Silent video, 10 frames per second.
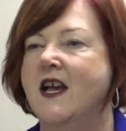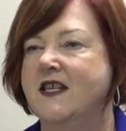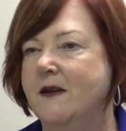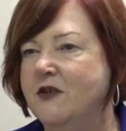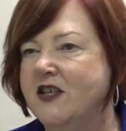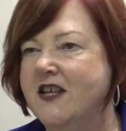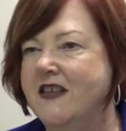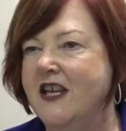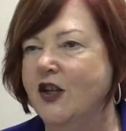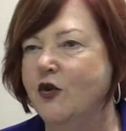subject to
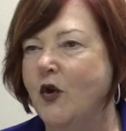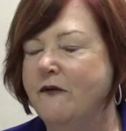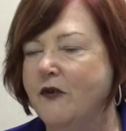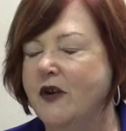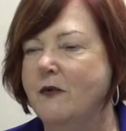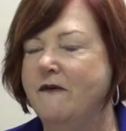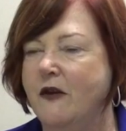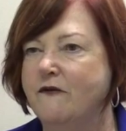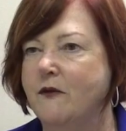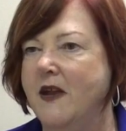the Illinois Freedom of
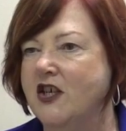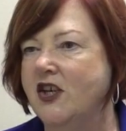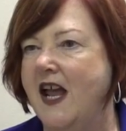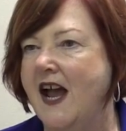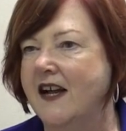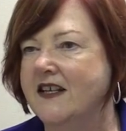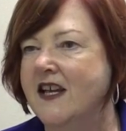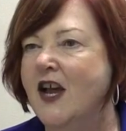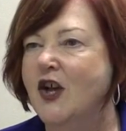Information Act.